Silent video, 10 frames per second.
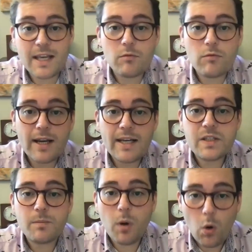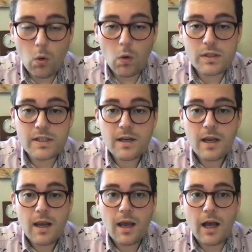here that really support
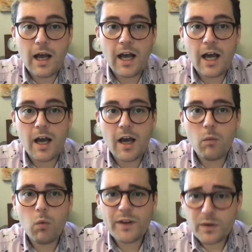what